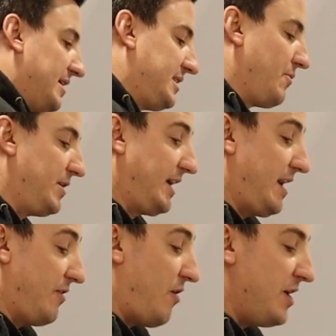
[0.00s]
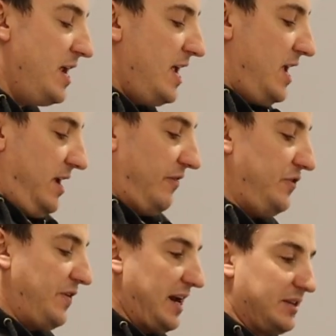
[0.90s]
and that's how we're gonna get it on.
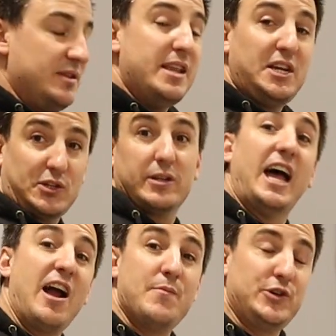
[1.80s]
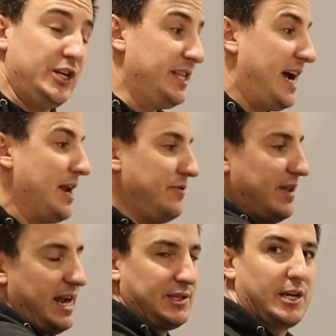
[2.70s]
If you've got a nicer tire machine than I do
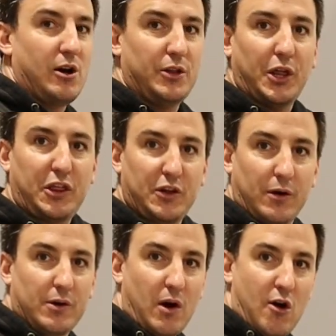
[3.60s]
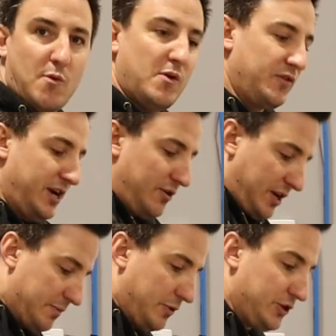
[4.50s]
that has, they call the third arm over here
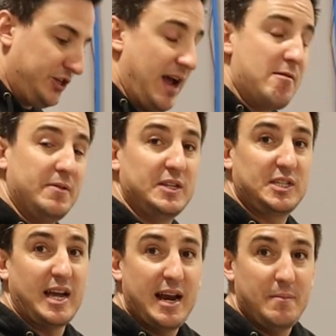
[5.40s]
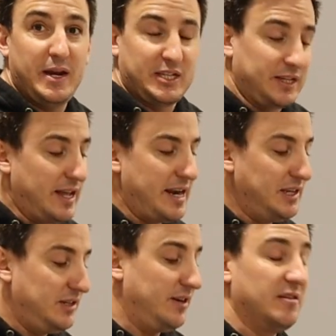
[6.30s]
that can push down on this side, it makes it a lot
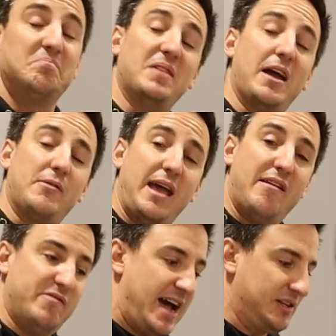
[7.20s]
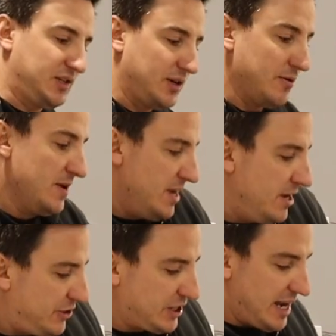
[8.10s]
easier. I don't have that, so
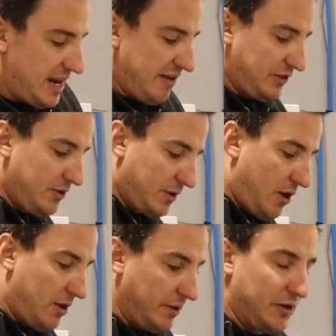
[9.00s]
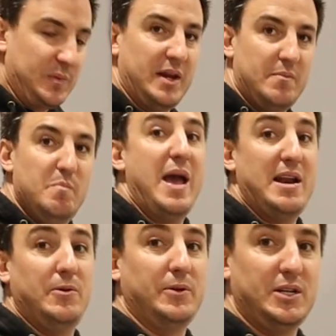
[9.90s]
just kind of have to do it all a little bit
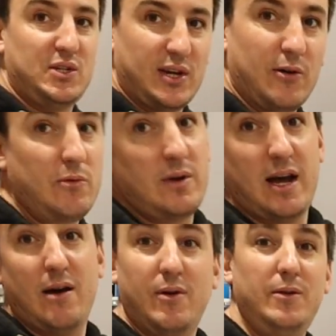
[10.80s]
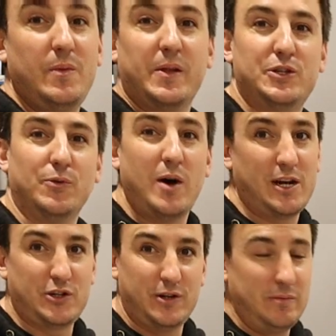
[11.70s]
manually. So, well, I'll let you
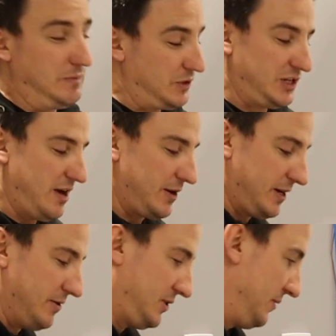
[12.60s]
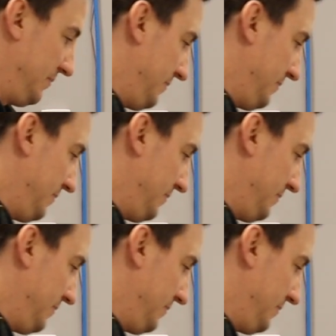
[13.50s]
watch and we'll see how it goes.